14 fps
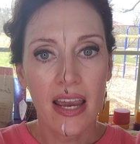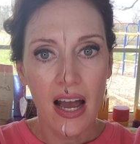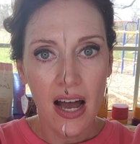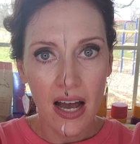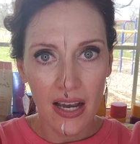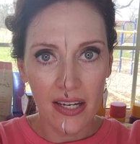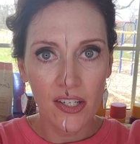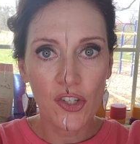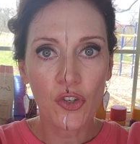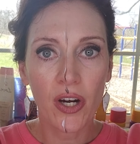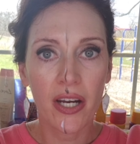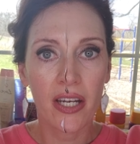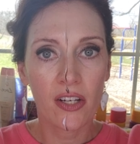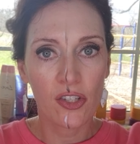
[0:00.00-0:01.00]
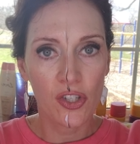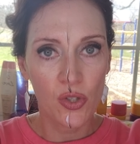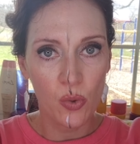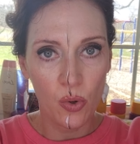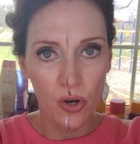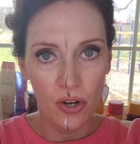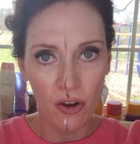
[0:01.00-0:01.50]
hydrating
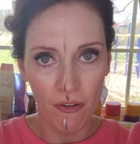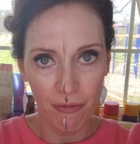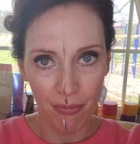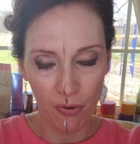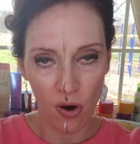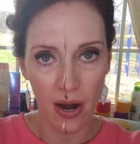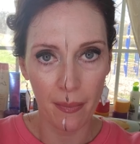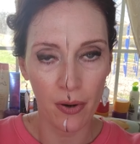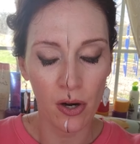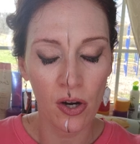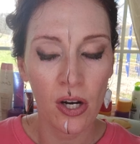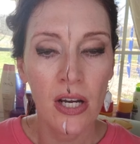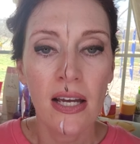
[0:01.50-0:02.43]
sort of primer.